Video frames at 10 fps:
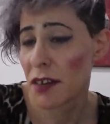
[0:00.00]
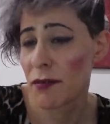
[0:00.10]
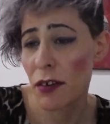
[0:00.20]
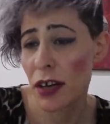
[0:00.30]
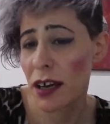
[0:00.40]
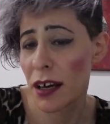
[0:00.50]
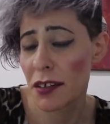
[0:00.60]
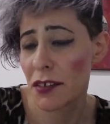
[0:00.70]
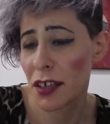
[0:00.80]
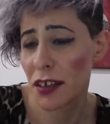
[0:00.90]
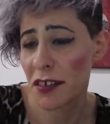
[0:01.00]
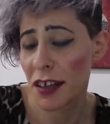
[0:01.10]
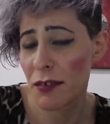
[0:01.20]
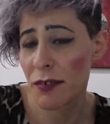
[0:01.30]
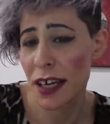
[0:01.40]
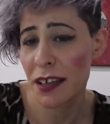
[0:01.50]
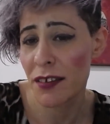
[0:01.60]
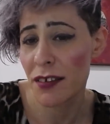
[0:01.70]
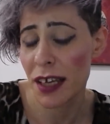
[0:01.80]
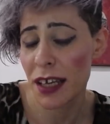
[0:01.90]
very kind to yourself
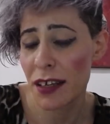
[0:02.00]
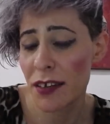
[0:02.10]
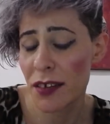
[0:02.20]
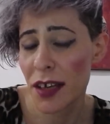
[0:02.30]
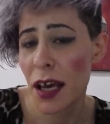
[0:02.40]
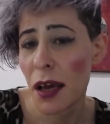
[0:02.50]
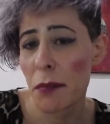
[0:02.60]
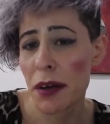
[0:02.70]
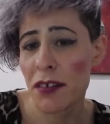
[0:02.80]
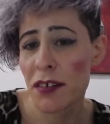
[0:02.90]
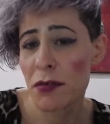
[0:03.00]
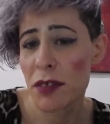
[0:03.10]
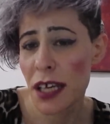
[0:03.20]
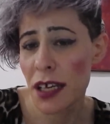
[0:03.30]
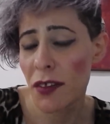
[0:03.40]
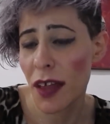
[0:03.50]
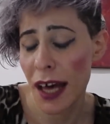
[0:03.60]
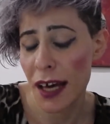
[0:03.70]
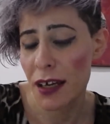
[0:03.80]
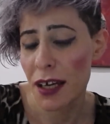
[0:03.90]
indeed, because you'll need
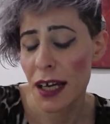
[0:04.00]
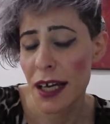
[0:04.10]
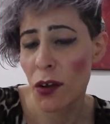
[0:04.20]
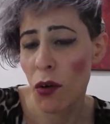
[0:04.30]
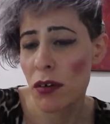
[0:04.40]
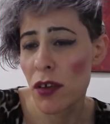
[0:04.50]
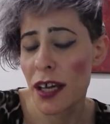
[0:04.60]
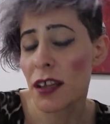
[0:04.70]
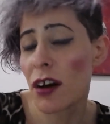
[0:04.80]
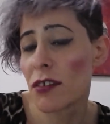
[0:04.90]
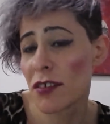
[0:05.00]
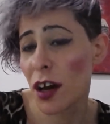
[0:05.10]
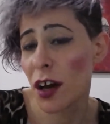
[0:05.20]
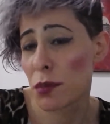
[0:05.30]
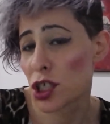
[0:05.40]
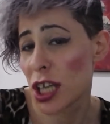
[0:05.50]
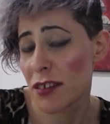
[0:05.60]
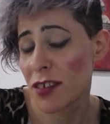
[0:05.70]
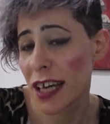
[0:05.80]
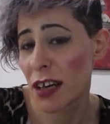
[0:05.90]
that in order that you don't start
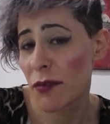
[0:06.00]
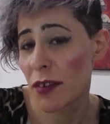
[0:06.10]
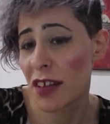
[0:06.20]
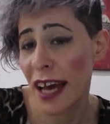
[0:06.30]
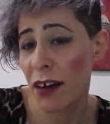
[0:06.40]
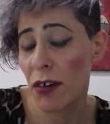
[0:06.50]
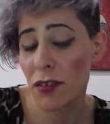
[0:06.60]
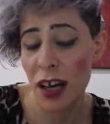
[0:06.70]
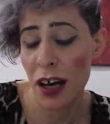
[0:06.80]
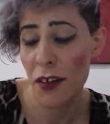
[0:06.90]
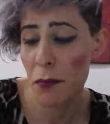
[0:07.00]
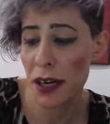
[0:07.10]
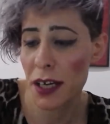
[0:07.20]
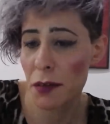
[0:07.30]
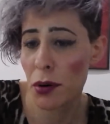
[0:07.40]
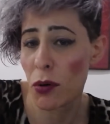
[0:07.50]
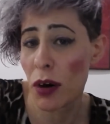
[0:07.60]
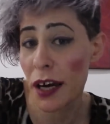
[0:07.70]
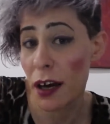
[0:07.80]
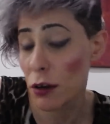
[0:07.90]
projecting any of this out onto other people.
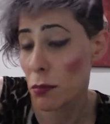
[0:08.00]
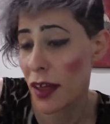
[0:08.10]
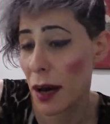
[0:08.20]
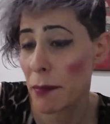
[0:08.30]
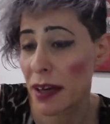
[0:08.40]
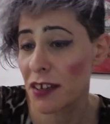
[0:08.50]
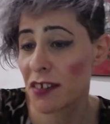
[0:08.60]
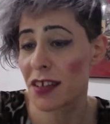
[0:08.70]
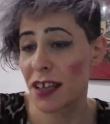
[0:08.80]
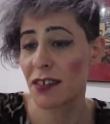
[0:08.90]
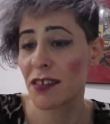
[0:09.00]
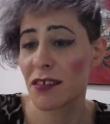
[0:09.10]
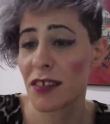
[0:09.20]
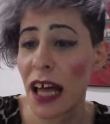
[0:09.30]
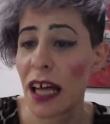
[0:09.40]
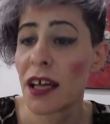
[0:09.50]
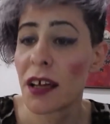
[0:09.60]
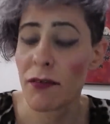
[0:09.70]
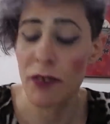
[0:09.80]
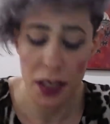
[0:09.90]
I hope that makes sense
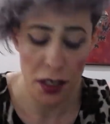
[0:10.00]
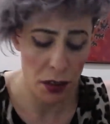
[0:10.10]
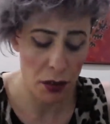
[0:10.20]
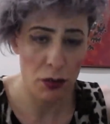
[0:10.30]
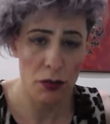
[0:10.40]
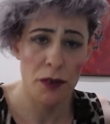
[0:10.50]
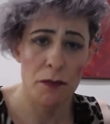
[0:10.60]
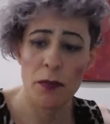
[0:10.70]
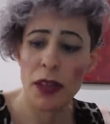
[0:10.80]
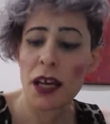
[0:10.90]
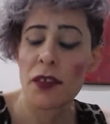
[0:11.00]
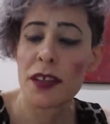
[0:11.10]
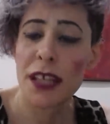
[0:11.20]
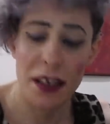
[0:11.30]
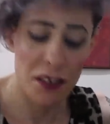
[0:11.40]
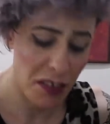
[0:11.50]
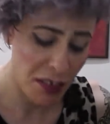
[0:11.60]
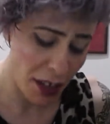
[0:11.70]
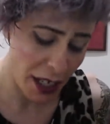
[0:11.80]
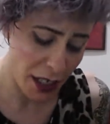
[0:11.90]
for you. The next
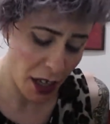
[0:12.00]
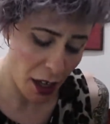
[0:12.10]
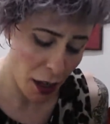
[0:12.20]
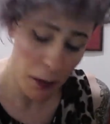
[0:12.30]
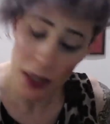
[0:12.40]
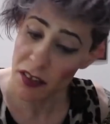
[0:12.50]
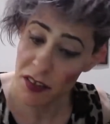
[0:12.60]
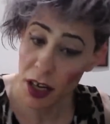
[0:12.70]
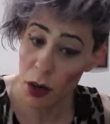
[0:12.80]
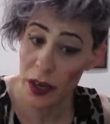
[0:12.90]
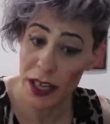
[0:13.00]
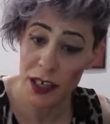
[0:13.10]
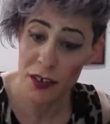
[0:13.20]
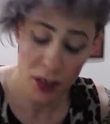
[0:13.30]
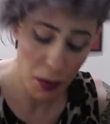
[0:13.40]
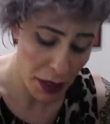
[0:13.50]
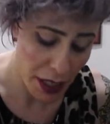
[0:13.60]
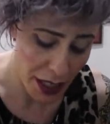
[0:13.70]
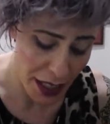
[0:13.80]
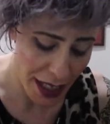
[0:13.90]
sign up is going to
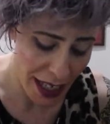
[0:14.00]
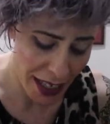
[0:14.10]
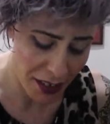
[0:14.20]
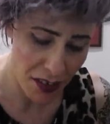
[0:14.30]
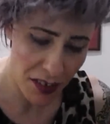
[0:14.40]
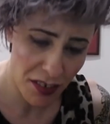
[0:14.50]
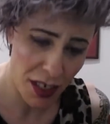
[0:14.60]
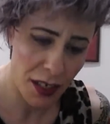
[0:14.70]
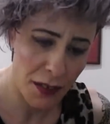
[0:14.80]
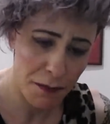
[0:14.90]
be Cancer.